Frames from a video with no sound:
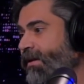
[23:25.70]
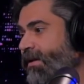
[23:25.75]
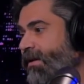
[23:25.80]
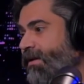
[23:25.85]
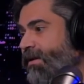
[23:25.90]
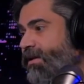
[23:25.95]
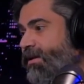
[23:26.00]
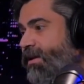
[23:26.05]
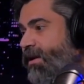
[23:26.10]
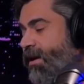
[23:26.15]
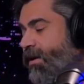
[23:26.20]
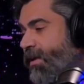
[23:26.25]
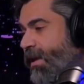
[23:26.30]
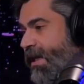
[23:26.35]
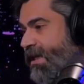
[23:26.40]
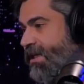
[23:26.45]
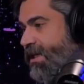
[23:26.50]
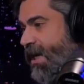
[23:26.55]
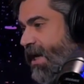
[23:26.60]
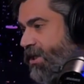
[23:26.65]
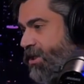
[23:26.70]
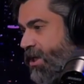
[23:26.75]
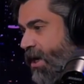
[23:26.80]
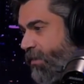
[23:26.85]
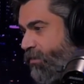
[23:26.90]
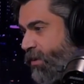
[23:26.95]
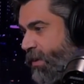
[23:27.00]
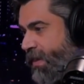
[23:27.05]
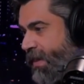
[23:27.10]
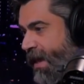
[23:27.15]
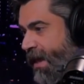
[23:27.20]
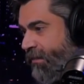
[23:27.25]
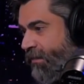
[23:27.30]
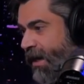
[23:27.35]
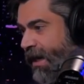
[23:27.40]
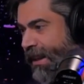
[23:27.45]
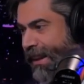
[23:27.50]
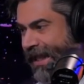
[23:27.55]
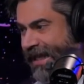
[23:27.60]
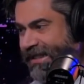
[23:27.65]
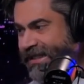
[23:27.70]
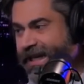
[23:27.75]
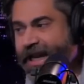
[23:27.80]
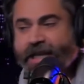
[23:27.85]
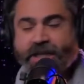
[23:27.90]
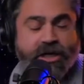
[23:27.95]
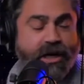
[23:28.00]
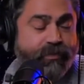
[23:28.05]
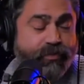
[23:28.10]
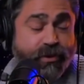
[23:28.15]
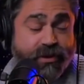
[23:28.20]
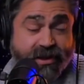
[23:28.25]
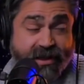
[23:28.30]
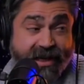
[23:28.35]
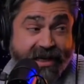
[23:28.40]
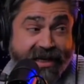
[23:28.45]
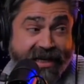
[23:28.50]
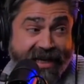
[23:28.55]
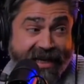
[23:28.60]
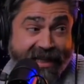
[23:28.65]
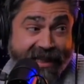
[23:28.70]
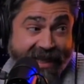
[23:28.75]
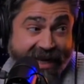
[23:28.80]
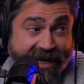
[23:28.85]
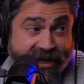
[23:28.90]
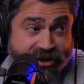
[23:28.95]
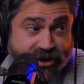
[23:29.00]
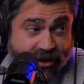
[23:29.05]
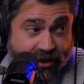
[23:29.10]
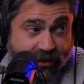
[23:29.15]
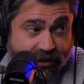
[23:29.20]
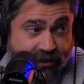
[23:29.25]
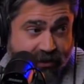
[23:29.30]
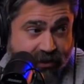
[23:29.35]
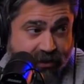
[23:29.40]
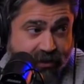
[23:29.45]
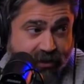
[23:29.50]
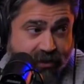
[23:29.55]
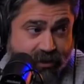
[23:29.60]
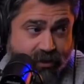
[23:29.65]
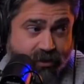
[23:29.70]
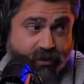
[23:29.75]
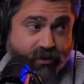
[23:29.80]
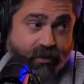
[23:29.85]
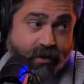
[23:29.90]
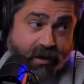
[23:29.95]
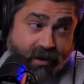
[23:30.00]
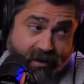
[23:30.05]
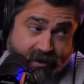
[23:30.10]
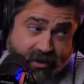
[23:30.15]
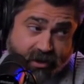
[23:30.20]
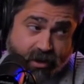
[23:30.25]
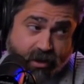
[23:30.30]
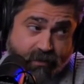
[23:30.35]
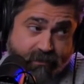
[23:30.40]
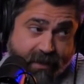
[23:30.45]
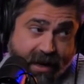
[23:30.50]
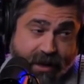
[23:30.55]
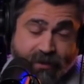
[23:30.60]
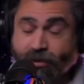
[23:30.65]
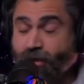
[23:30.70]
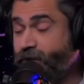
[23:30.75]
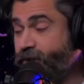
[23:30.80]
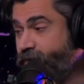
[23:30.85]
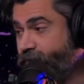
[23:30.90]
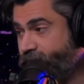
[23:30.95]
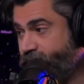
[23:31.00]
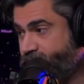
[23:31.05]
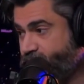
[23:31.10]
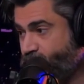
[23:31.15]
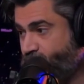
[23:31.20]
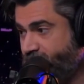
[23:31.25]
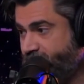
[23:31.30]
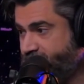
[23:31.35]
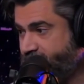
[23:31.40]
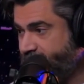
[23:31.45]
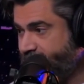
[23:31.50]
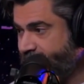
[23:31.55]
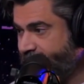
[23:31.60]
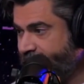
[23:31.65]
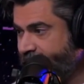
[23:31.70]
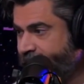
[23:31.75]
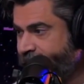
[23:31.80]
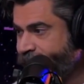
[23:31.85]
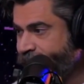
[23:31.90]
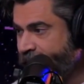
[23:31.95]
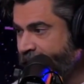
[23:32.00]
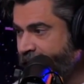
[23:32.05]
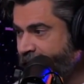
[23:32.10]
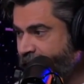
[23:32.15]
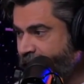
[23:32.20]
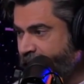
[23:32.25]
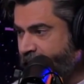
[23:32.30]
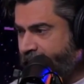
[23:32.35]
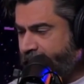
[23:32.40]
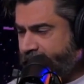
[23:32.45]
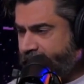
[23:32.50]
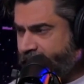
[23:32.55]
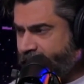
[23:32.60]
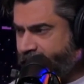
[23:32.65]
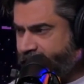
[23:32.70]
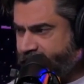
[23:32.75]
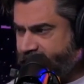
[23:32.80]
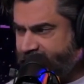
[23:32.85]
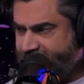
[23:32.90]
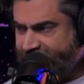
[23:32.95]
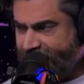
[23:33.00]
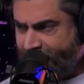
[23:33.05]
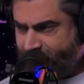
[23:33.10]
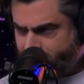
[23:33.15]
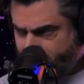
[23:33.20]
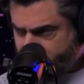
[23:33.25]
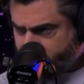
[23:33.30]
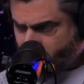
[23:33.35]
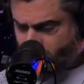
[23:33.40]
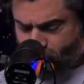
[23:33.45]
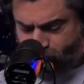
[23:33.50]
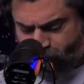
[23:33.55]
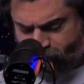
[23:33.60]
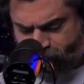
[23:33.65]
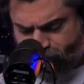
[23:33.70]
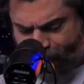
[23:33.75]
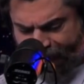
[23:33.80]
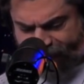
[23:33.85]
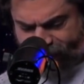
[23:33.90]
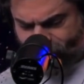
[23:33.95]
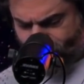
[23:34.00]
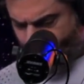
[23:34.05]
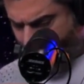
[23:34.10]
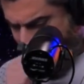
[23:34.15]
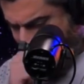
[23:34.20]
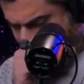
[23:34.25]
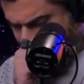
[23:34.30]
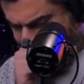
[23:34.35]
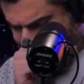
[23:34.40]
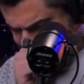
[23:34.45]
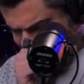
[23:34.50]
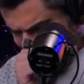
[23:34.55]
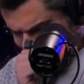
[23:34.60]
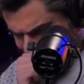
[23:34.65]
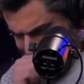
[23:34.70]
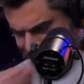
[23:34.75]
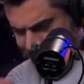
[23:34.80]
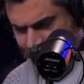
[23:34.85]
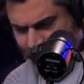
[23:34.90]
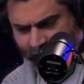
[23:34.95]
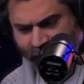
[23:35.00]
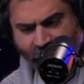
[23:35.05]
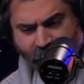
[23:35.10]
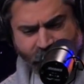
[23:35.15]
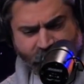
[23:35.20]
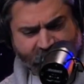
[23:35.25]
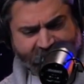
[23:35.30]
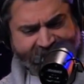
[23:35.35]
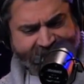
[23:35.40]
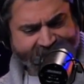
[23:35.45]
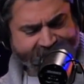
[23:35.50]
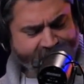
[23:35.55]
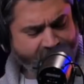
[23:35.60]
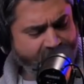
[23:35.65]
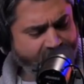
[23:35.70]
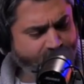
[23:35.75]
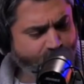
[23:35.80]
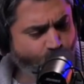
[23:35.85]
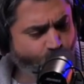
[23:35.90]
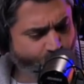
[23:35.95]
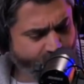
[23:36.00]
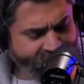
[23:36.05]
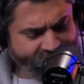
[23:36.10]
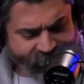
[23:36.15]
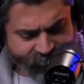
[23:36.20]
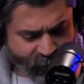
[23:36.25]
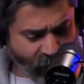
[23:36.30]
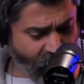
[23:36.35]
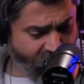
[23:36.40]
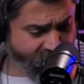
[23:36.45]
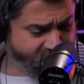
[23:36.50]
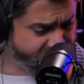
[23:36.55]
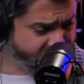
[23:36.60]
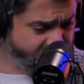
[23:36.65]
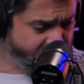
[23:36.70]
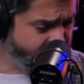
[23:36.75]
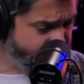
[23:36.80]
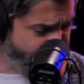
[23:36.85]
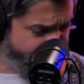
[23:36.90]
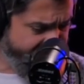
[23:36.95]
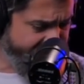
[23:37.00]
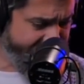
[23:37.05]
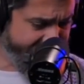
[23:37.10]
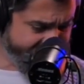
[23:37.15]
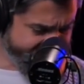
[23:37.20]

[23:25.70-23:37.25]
You know, let's catch up with them. Let's catch up with Nikki Glazer, who also made the news recently. You know, this is Amy Schumer's best friend she had a, a morning talk show on